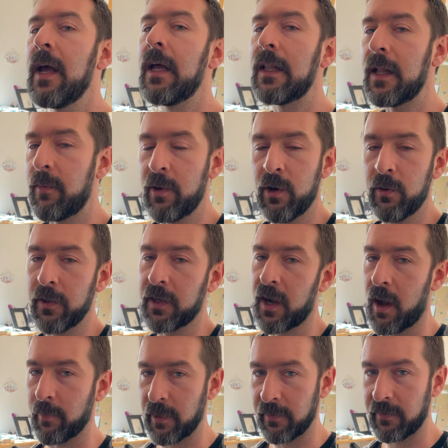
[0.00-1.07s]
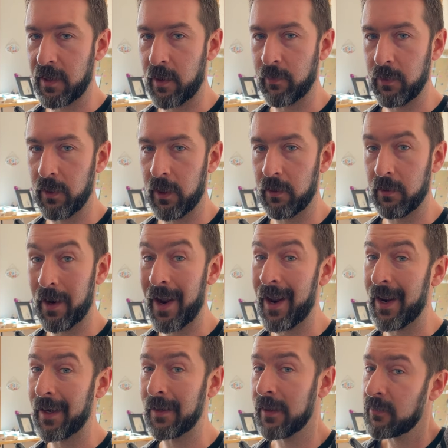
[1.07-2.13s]
let me know in the comments down below,
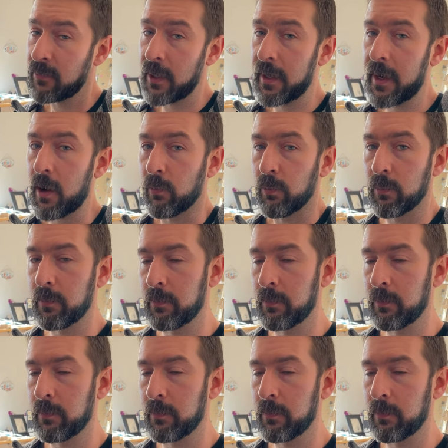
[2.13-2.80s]
and let's check it out.